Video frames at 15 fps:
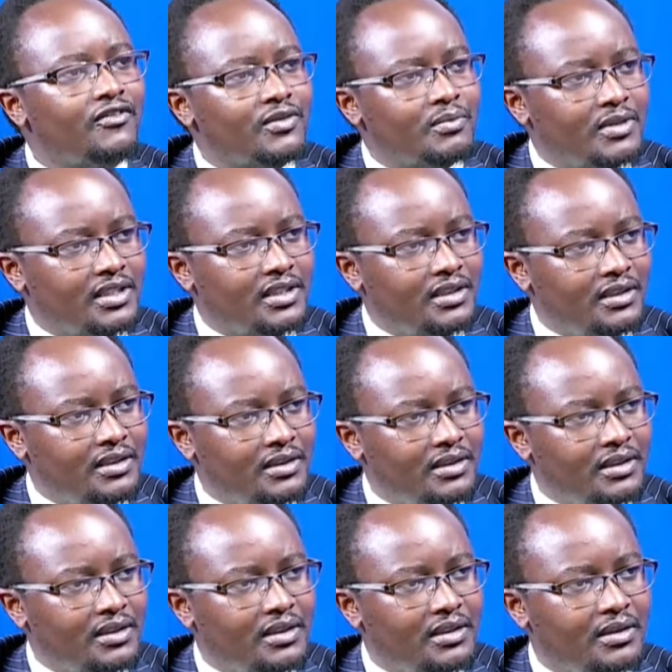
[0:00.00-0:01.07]
have to be
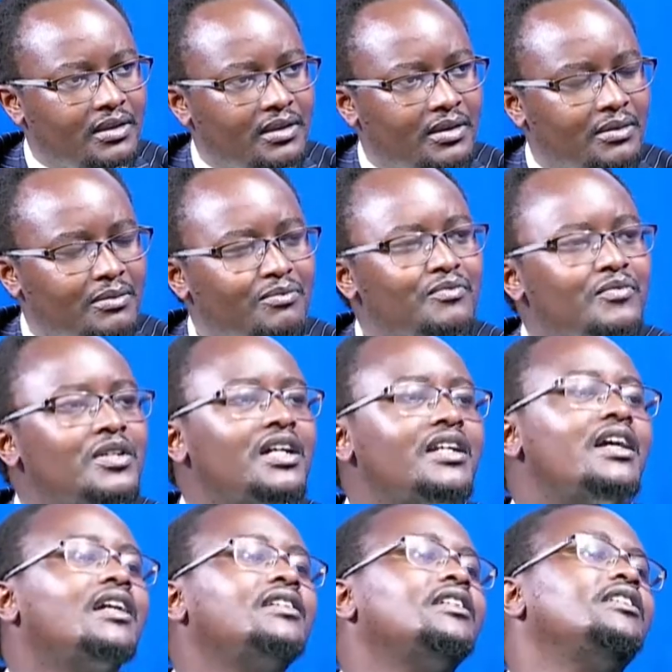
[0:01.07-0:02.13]

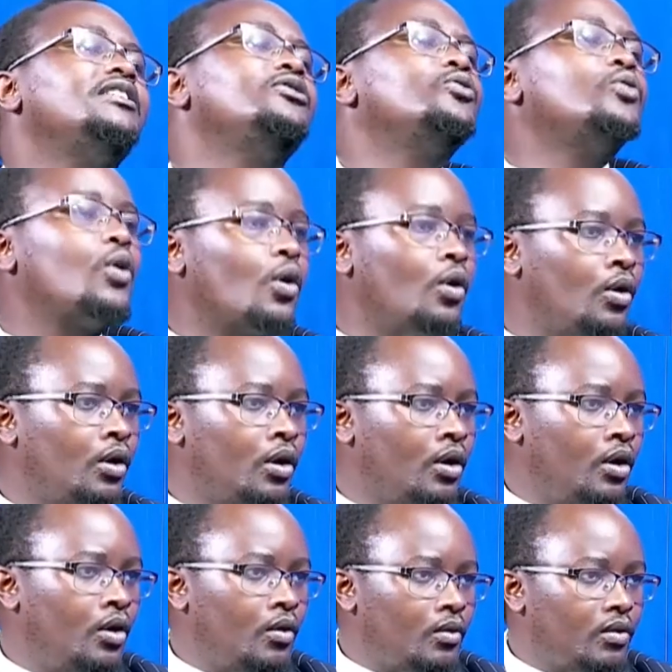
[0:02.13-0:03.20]
enacted into law.
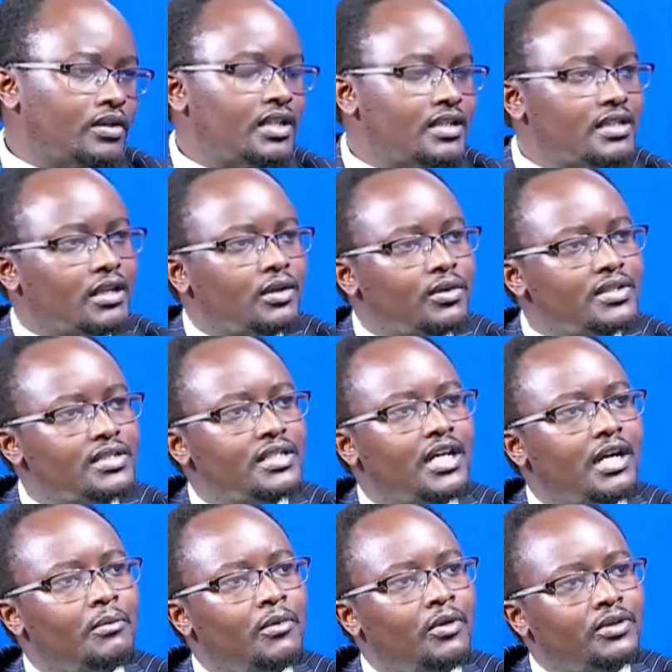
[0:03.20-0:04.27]
What does the law say
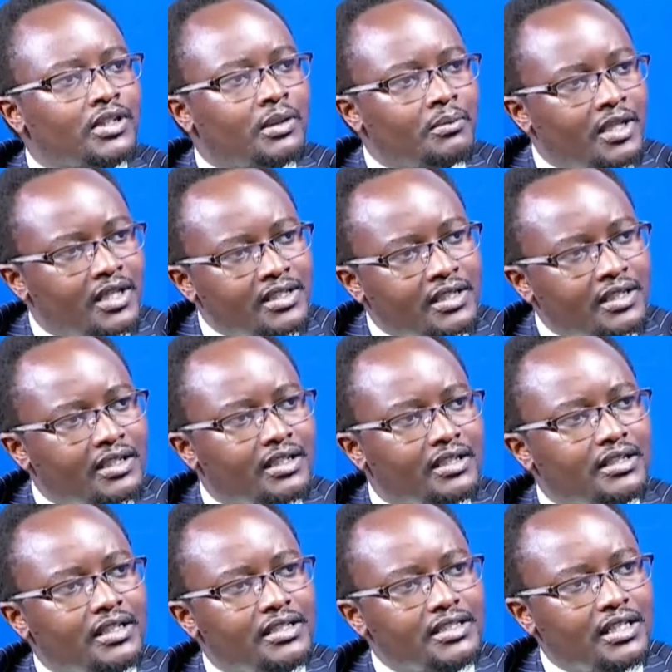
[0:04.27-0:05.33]
about a mother
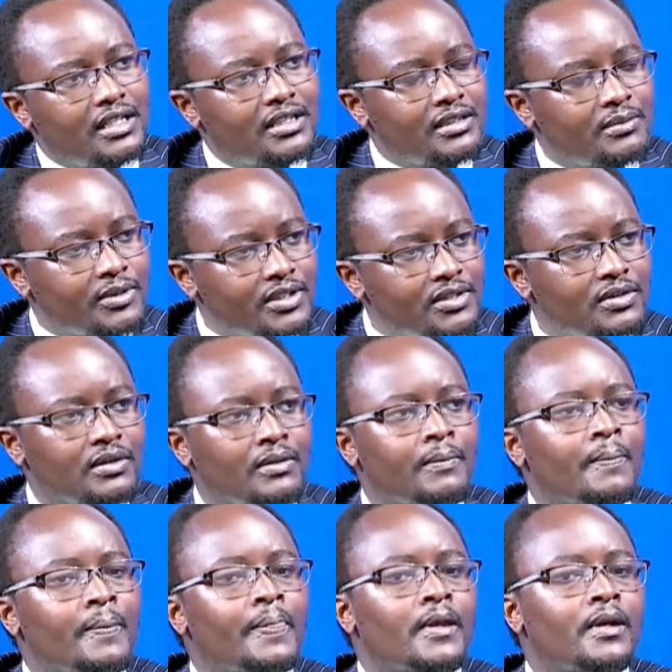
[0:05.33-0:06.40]
and a child in prison?
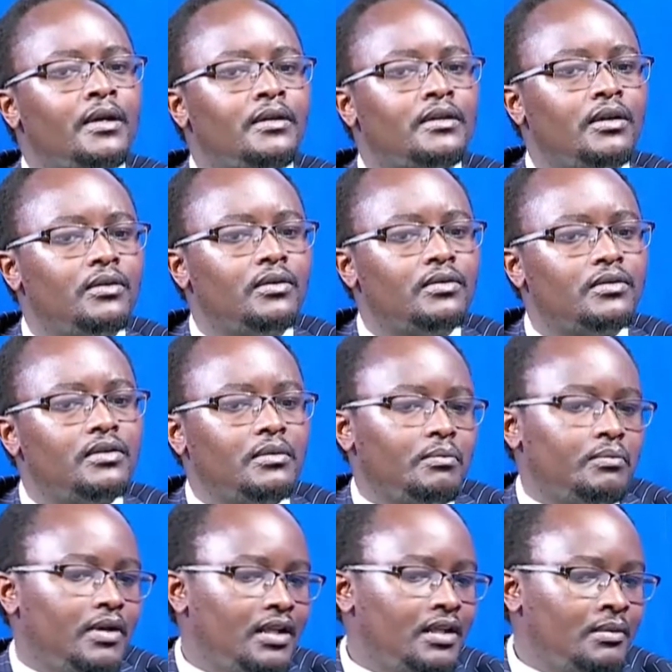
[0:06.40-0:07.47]
Now, the
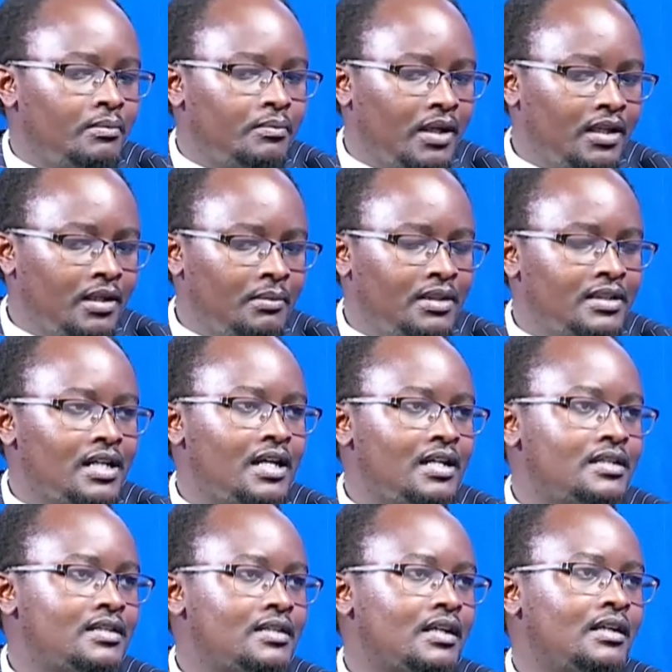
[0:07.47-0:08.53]
parliament
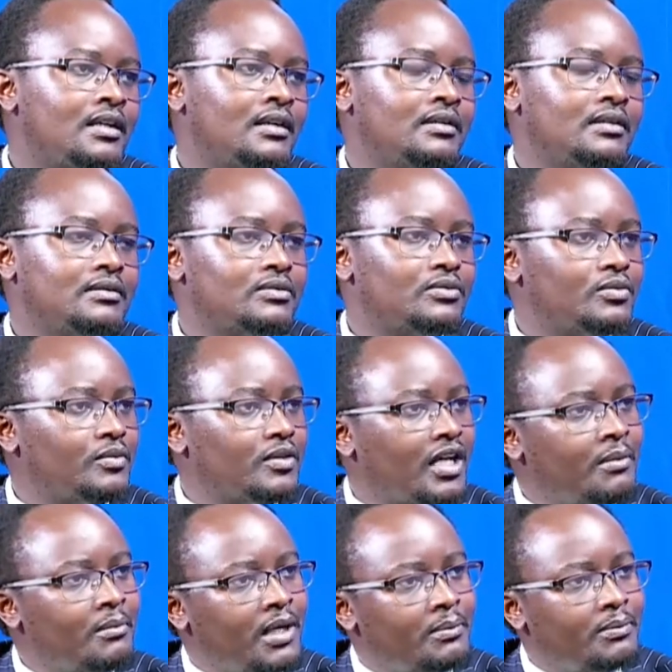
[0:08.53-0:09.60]
has to
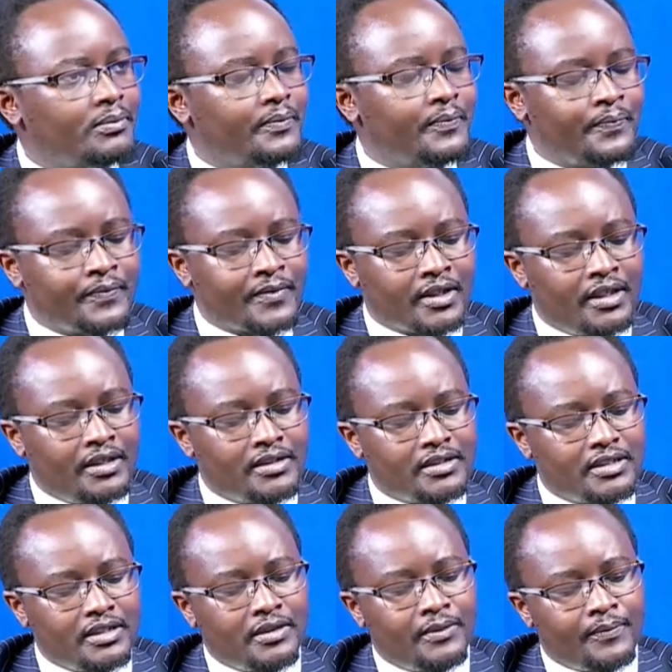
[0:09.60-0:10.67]
come up and
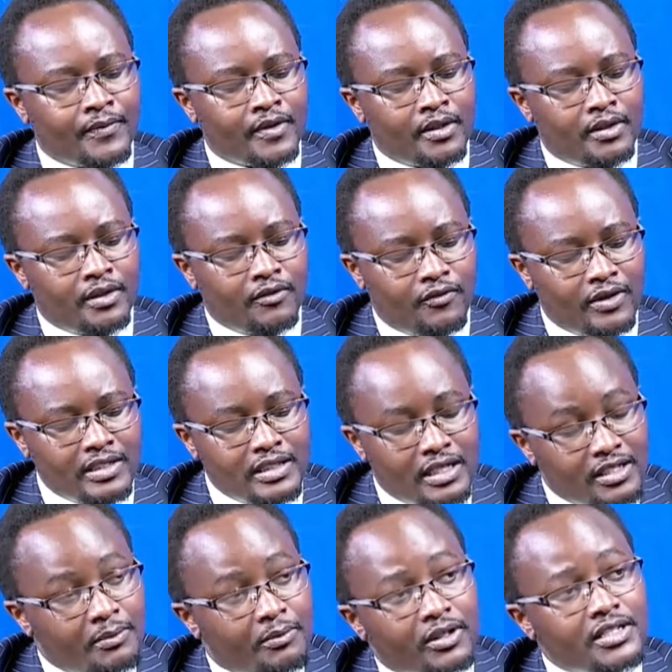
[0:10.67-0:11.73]
say, first, at
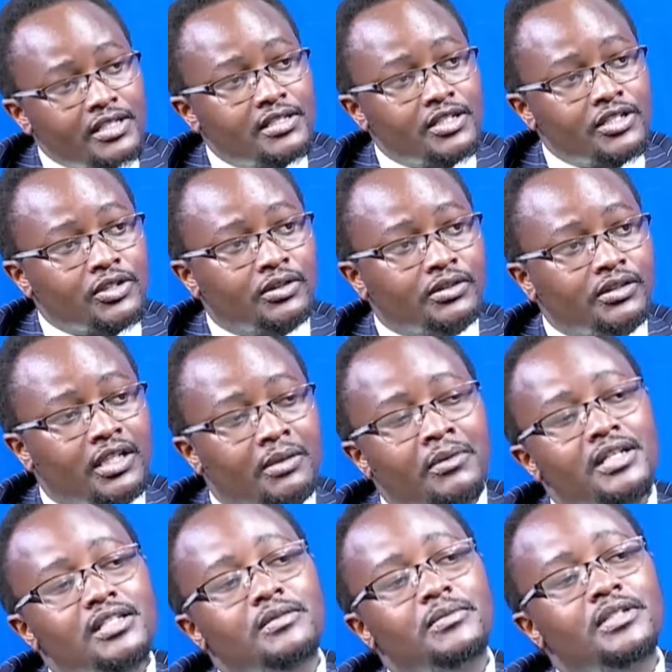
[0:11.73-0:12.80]
the police station, there
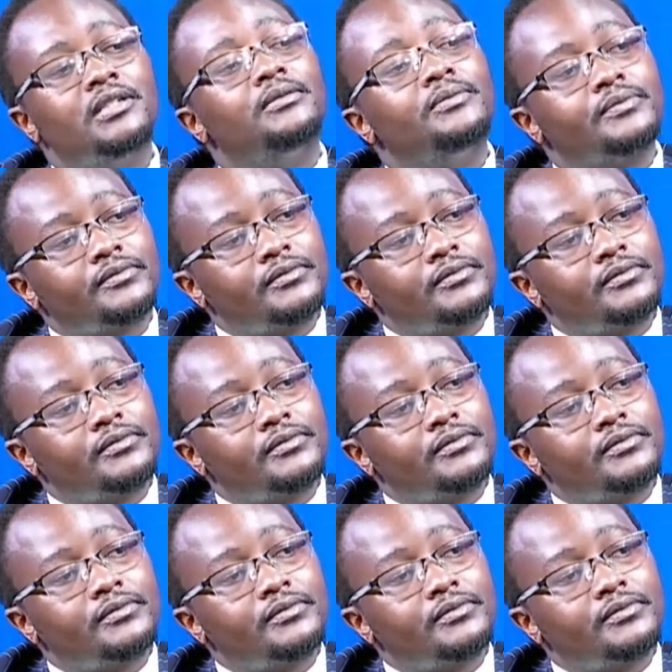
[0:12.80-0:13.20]
must be